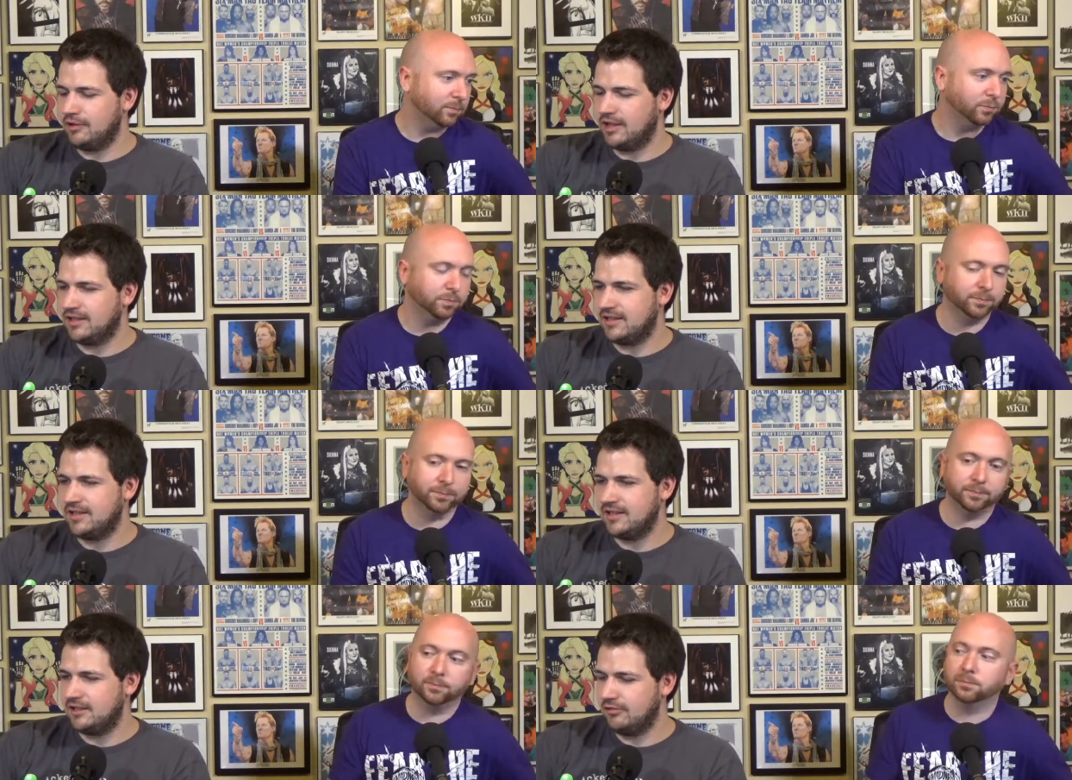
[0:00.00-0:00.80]
Speaker 1: we got the
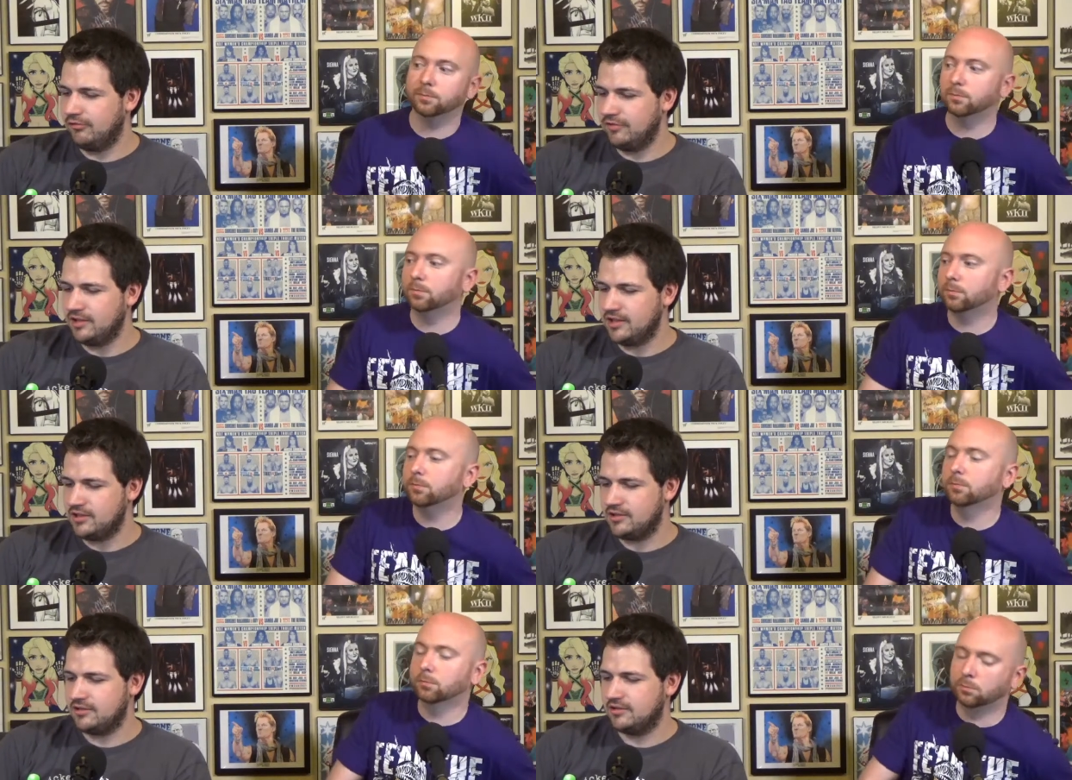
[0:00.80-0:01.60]
DQ
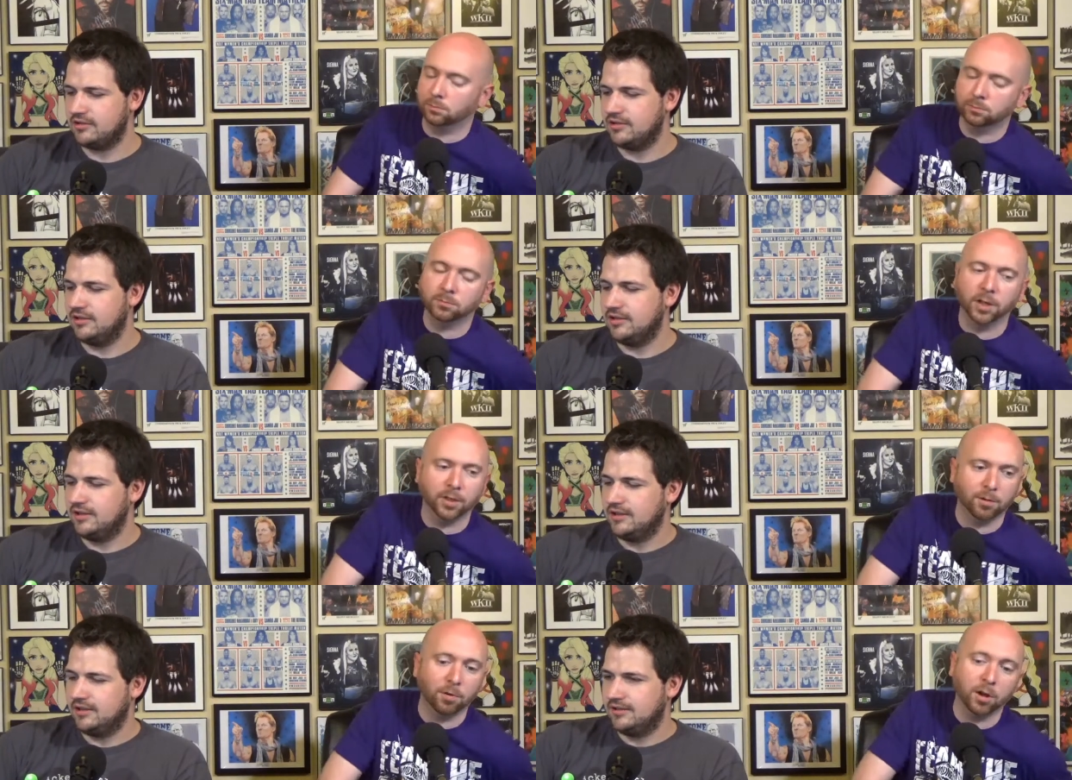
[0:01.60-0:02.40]
finish, mm-hmm. and
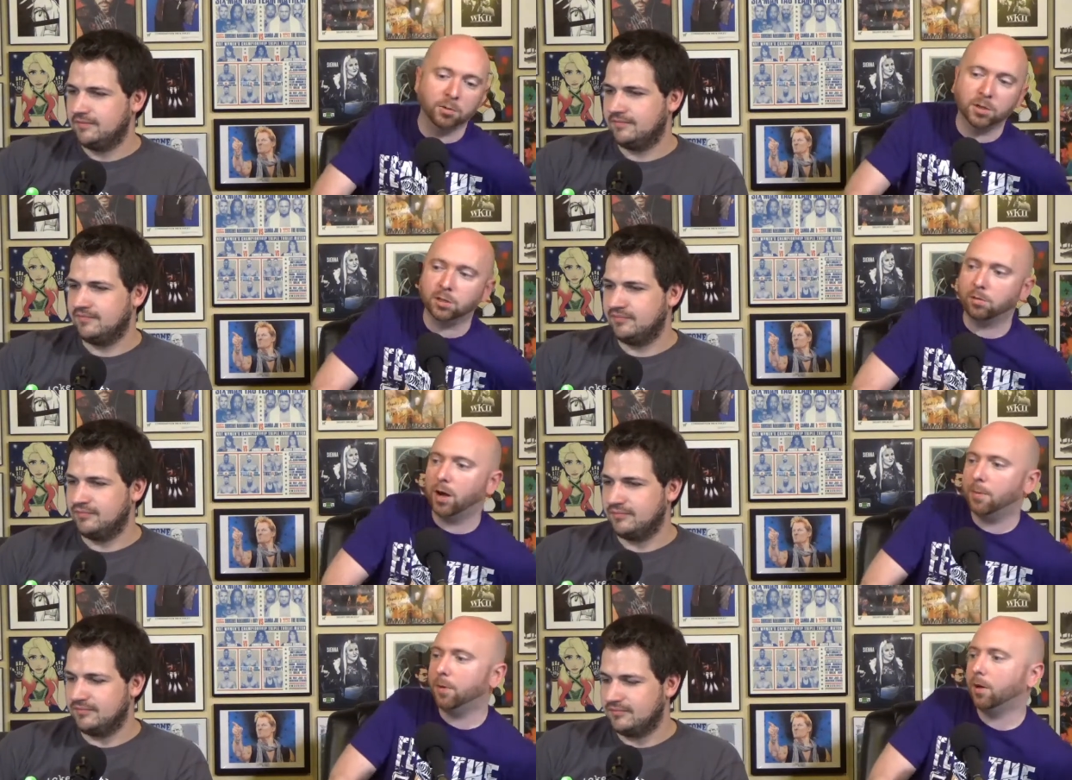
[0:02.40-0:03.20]
Speaker 2: then Ronda beat the
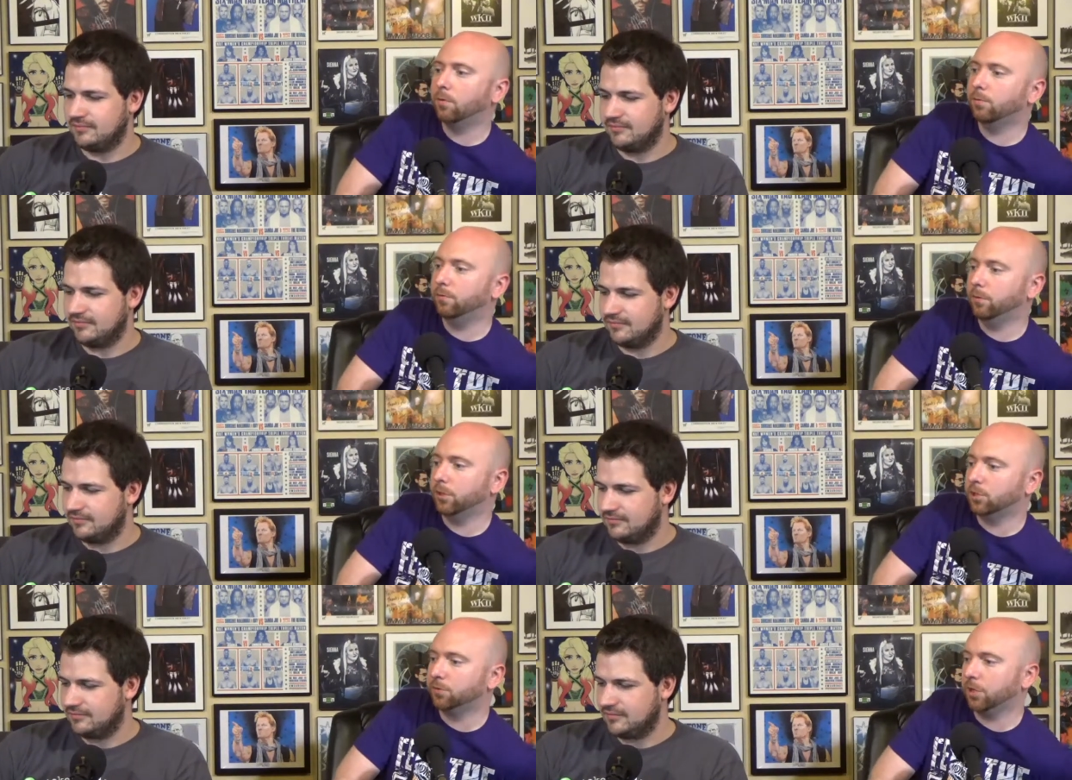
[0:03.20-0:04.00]
crap out of
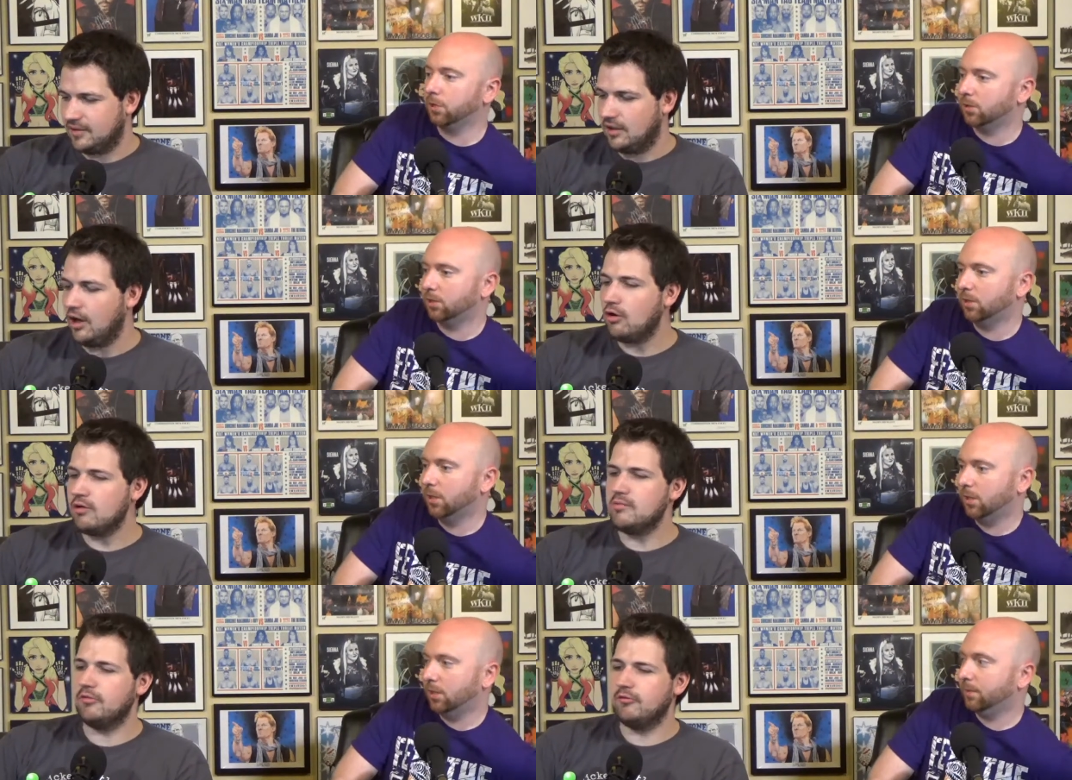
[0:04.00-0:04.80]
Alicia Fox. Oh,
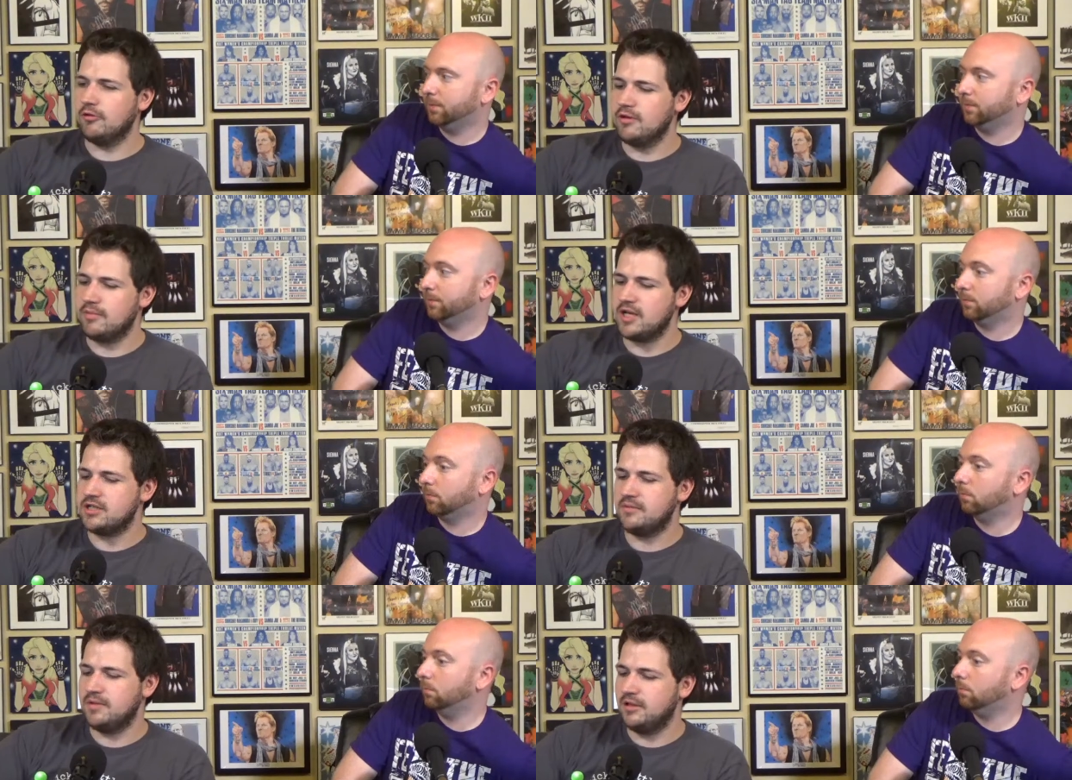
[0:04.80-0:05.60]
Speaker 1: and before the match,
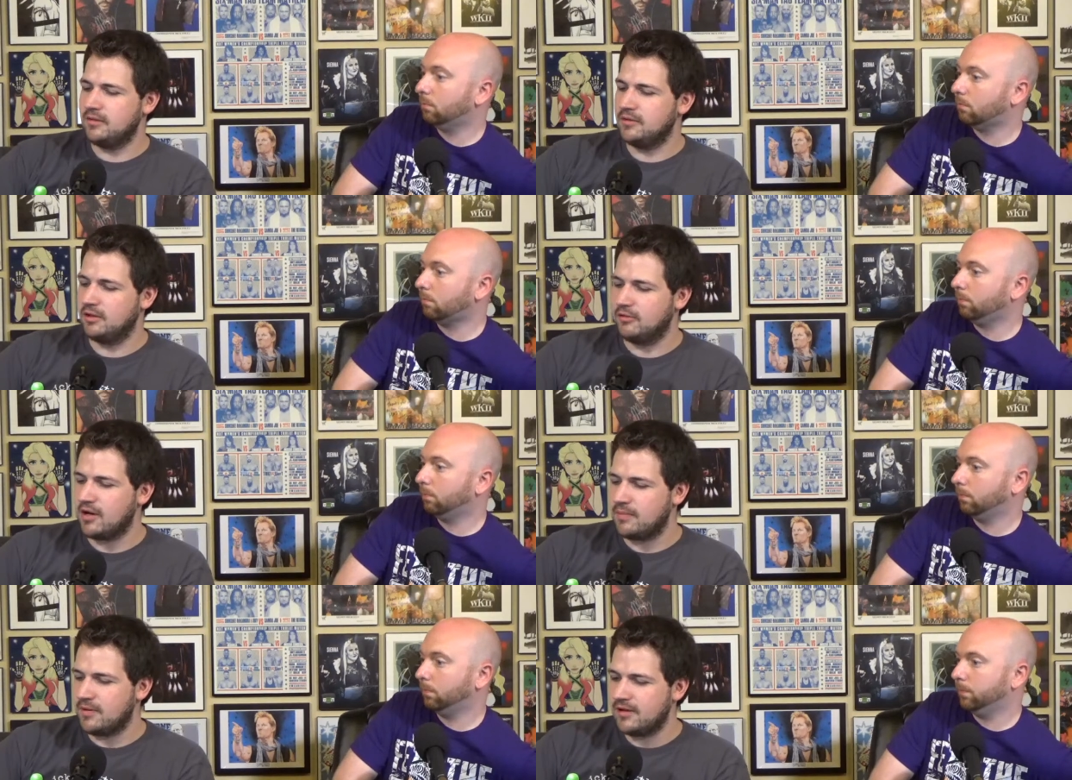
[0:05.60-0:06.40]
she beat the
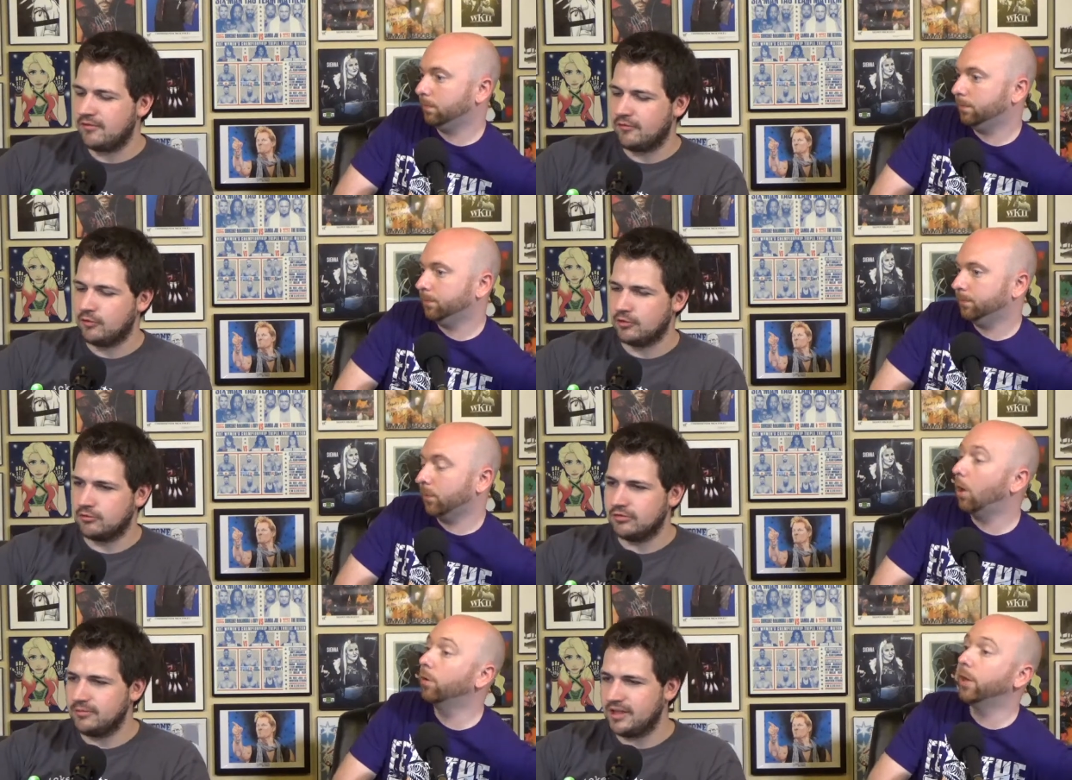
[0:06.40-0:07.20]
crap out of four
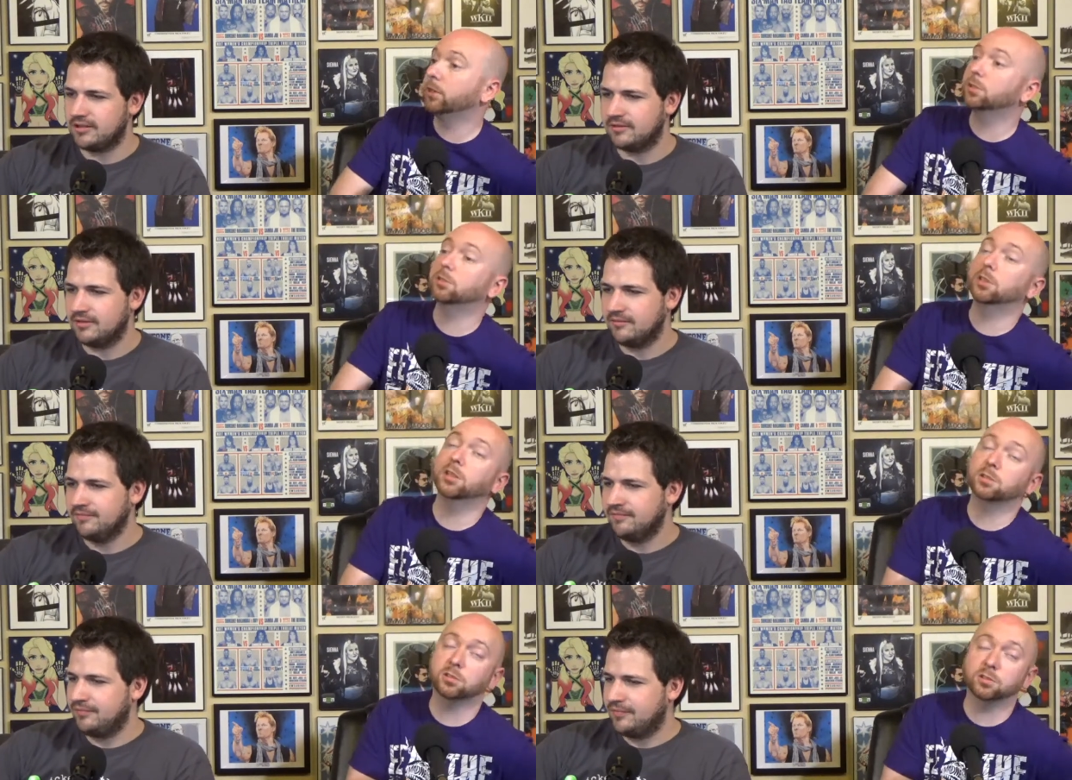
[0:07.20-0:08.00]
grown. Oh men. yes,
Speaker 2: yes,